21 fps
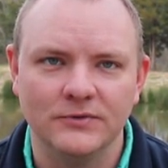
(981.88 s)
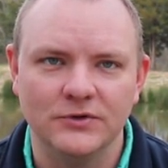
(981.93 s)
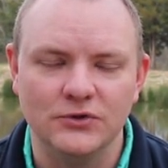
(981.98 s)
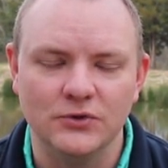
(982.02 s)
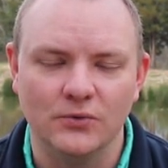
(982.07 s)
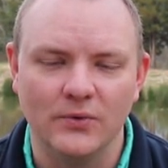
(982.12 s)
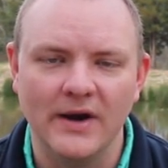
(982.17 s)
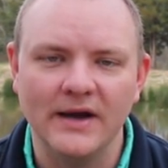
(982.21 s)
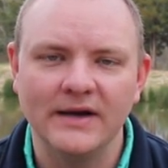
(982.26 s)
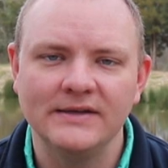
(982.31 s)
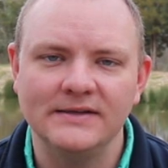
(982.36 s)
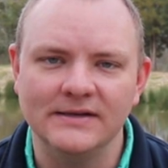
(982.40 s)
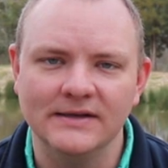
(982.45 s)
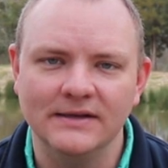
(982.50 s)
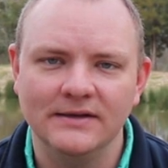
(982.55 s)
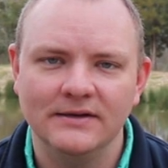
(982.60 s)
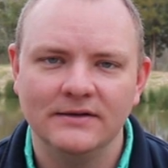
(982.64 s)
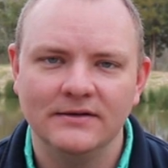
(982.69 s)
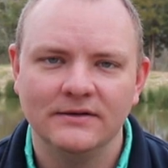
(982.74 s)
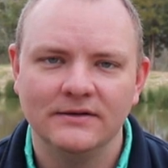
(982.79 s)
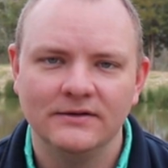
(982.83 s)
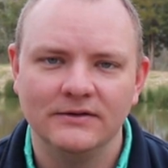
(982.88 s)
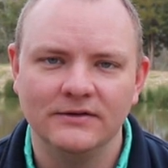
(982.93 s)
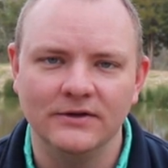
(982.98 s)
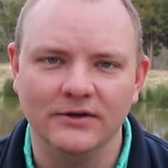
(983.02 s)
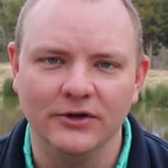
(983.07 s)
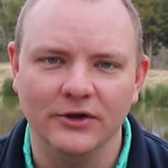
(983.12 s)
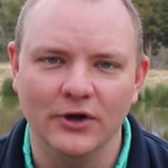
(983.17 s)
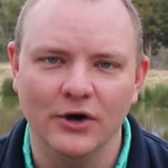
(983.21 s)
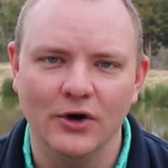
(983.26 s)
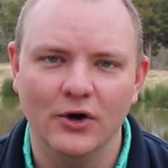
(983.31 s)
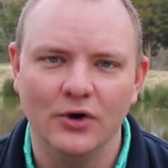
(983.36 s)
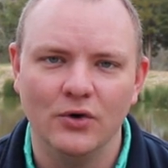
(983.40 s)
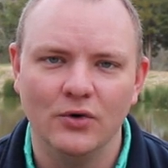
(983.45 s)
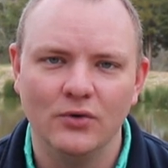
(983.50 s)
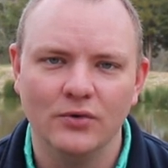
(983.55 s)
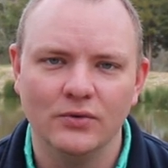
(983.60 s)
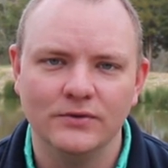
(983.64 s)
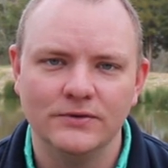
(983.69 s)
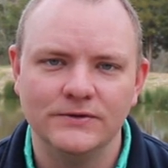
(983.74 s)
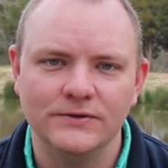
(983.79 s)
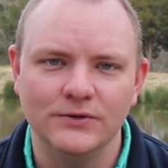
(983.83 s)
directed to
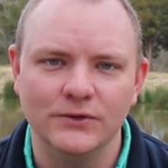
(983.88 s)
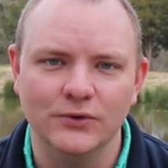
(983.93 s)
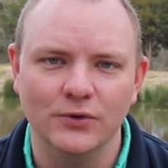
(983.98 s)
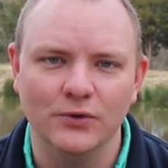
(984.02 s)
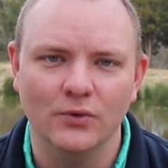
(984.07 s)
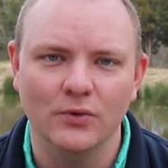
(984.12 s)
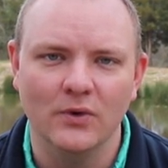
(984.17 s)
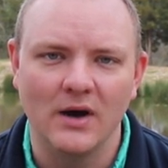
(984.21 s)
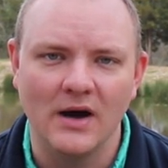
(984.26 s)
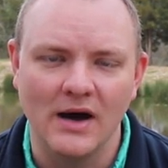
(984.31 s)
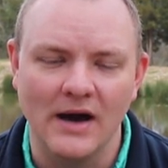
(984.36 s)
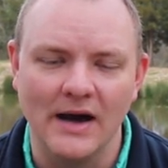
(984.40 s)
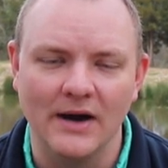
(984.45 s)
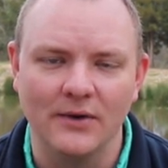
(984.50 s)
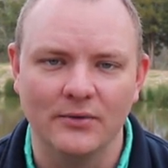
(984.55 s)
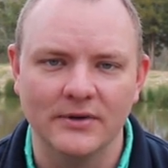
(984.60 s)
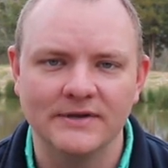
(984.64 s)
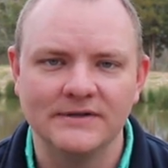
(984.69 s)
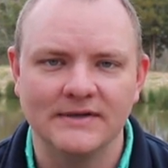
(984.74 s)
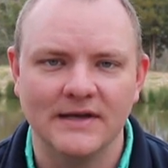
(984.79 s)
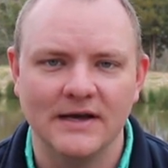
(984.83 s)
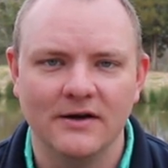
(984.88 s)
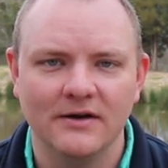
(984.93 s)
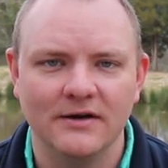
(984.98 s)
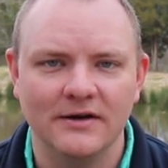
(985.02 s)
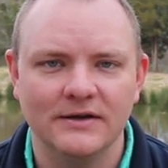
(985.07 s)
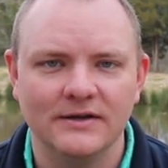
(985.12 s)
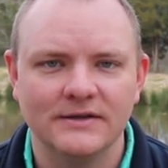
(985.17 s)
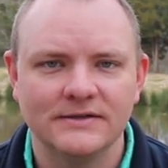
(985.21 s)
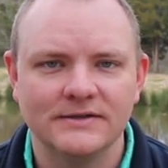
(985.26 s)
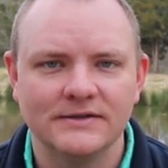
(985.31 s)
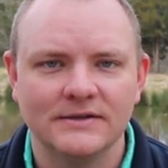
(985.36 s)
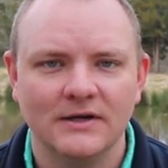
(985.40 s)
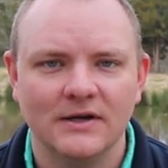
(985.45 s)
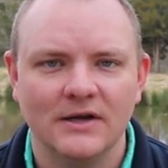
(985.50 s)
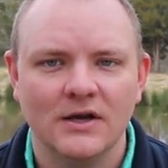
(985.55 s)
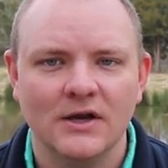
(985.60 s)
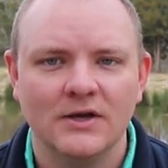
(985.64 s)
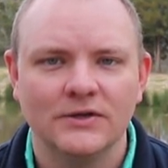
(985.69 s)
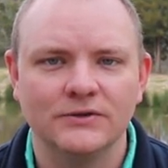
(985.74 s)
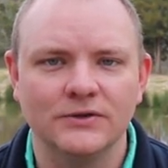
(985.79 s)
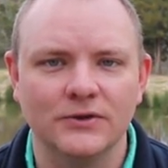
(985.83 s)
go to high risk areas.
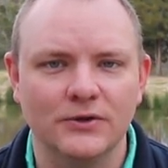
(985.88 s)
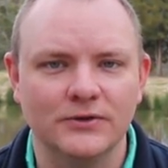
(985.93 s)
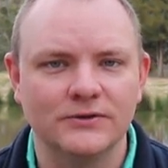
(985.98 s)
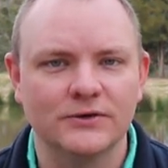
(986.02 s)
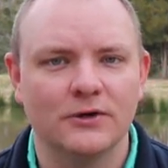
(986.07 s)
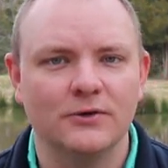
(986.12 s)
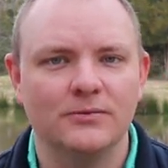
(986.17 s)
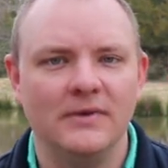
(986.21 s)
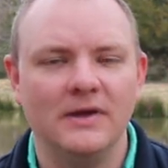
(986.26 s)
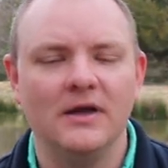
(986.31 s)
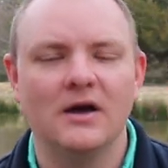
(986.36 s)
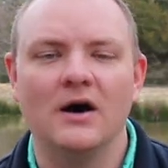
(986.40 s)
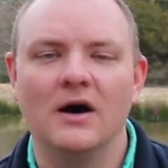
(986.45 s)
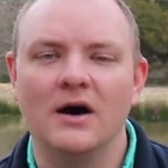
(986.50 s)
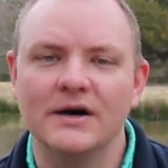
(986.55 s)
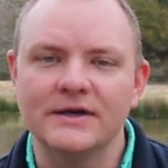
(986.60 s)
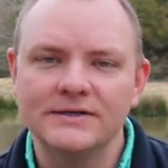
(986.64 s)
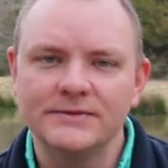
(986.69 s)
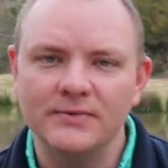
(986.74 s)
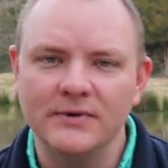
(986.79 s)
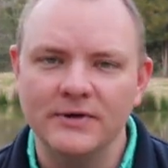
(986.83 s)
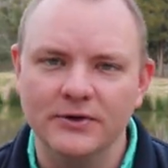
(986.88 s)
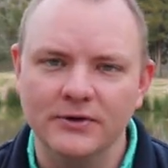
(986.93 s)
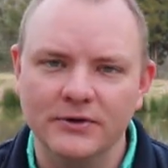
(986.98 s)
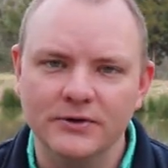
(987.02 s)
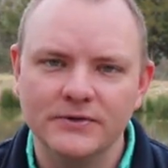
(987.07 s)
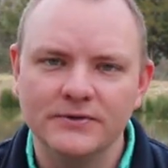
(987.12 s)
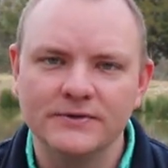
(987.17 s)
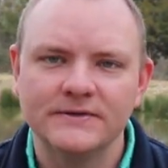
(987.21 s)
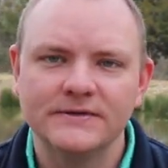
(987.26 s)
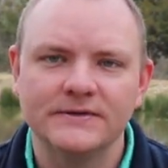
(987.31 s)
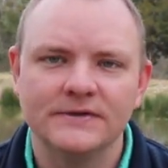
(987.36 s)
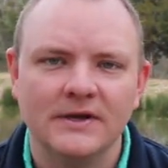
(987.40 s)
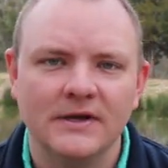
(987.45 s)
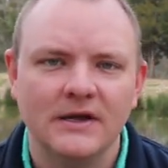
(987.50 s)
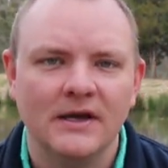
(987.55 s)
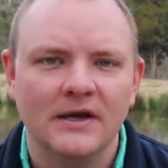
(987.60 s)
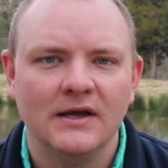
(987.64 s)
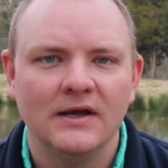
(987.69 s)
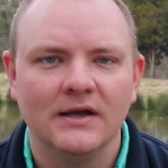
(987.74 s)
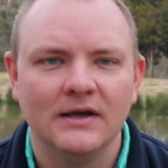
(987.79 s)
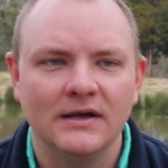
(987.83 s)
So those are going to be hospitals,
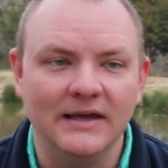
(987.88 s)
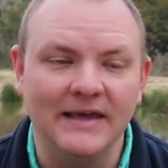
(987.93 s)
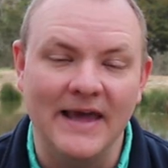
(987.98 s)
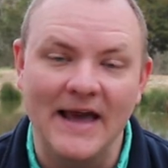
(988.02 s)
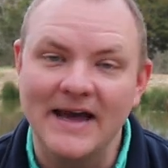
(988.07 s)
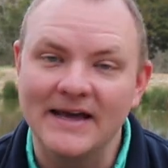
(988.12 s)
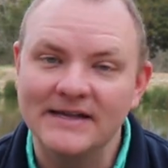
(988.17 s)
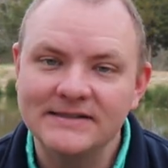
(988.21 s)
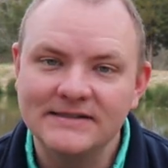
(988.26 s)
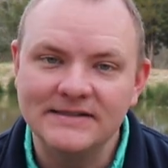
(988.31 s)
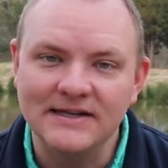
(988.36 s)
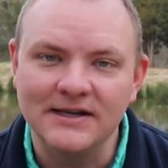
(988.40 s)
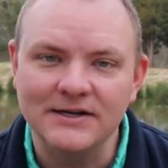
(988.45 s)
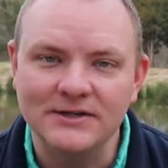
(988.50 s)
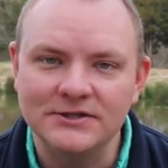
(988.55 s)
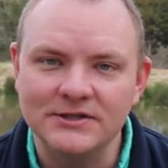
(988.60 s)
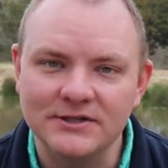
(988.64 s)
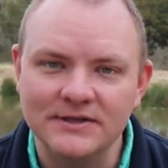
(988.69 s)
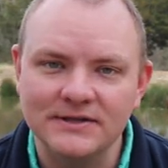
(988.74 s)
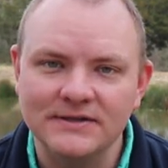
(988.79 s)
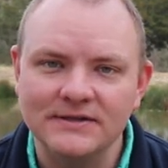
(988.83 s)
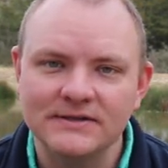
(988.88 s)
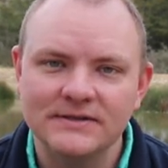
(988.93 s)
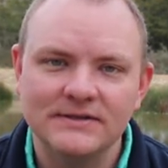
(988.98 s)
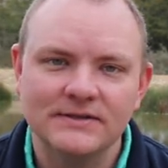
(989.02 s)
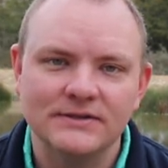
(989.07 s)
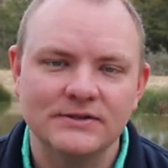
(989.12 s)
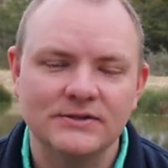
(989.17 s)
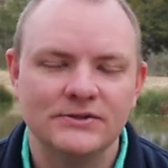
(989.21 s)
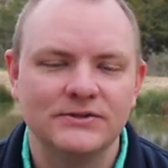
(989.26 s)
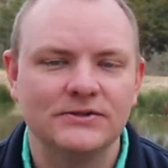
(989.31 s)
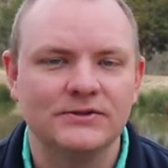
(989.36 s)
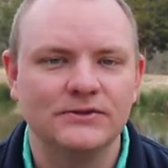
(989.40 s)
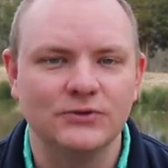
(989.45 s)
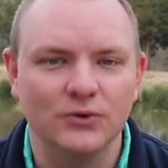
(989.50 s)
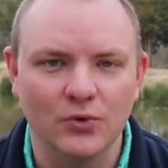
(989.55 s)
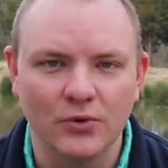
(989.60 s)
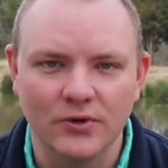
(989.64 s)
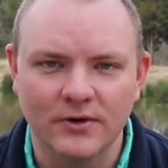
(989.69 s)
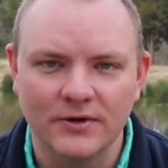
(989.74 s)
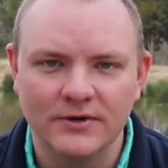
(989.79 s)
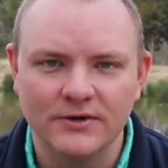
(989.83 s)
gas stations,
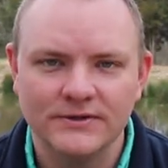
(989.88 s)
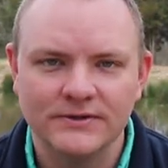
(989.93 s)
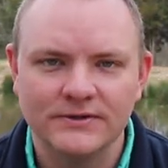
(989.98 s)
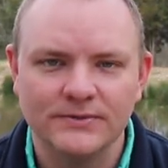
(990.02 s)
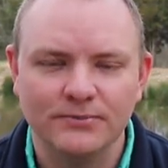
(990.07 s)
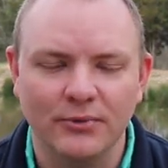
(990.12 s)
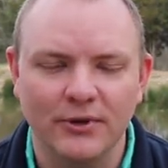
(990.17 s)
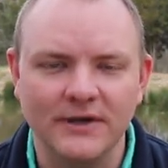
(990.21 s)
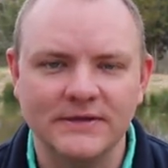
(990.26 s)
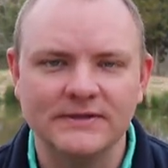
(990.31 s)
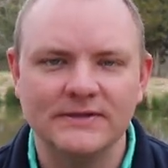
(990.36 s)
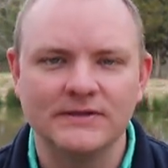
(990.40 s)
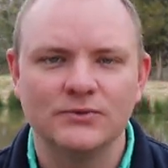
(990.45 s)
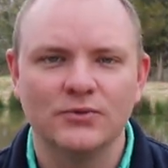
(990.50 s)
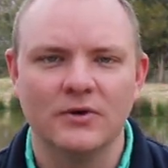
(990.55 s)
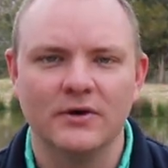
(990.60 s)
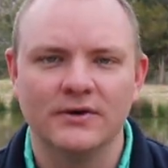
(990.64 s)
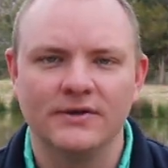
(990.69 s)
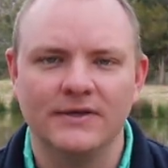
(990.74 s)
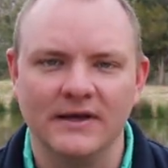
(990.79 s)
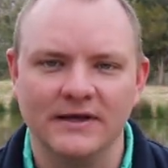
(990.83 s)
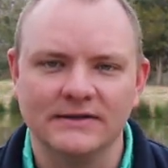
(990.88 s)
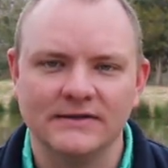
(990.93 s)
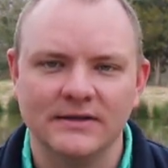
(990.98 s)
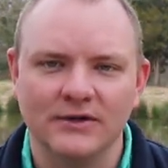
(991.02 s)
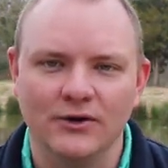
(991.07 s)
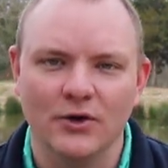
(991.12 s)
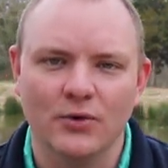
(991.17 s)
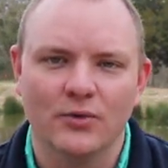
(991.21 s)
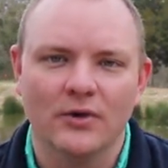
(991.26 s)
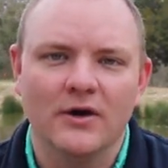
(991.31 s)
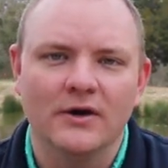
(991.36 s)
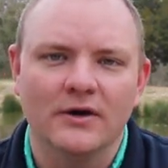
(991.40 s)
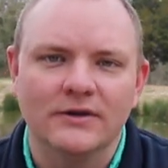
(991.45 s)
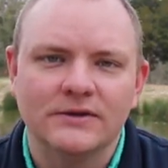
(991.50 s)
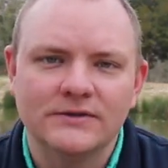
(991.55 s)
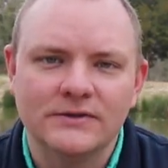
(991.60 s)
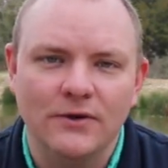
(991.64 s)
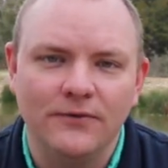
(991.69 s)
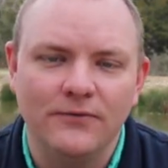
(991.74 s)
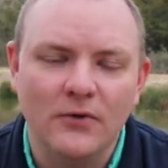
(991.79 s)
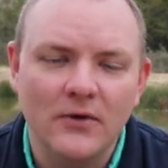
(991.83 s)
stores, places where things can go wrong.
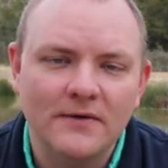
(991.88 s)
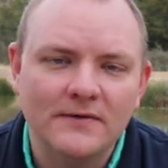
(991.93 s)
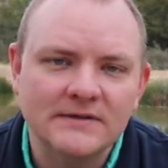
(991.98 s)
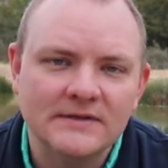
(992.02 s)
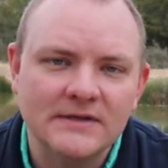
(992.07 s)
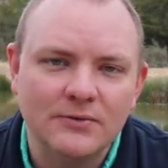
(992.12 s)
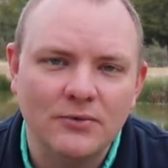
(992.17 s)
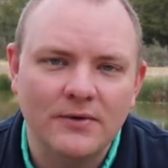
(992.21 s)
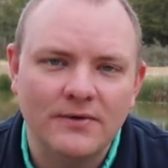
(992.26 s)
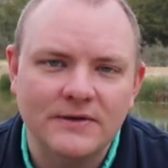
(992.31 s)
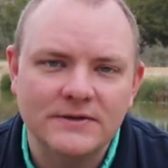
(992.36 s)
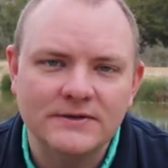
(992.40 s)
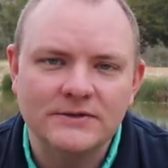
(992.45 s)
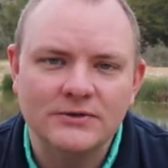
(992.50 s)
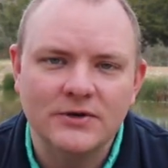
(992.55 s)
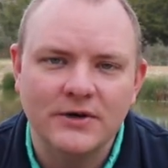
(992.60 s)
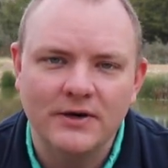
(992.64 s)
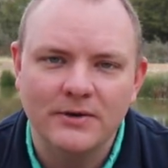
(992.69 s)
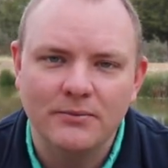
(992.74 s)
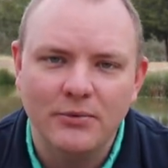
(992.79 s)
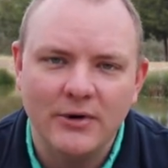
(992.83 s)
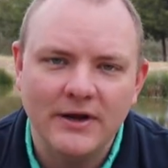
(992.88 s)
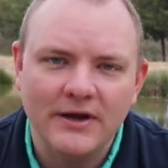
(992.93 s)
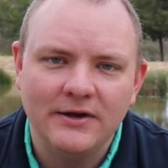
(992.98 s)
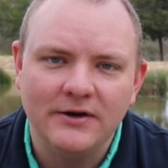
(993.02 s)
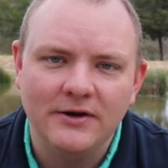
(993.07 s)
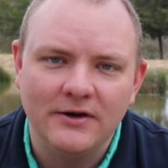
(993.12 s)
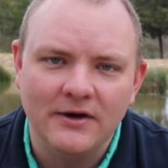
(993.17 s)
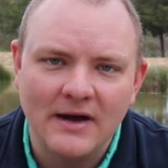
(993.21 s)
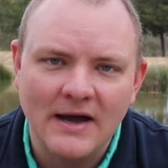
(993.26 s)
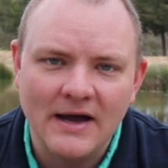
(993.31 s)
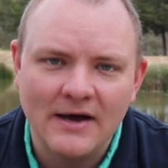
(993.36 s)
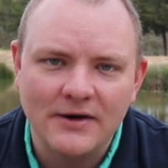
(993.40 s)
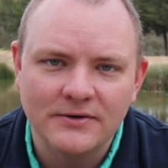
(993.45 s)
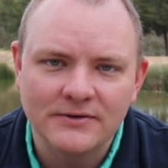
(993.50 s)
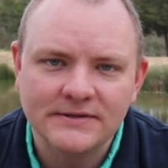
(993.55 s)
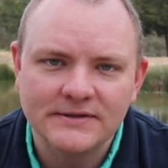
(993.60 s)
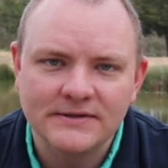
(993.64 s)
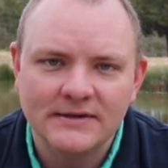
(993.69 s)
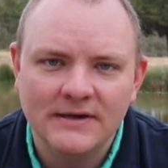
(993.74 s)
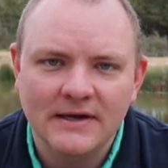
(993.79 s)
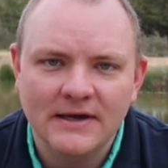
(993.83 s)
So if you have someone that's trying to break into your
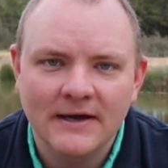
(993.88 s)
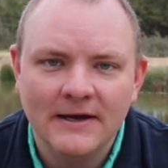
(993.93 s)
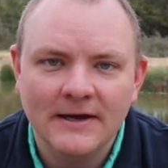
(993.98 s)
house,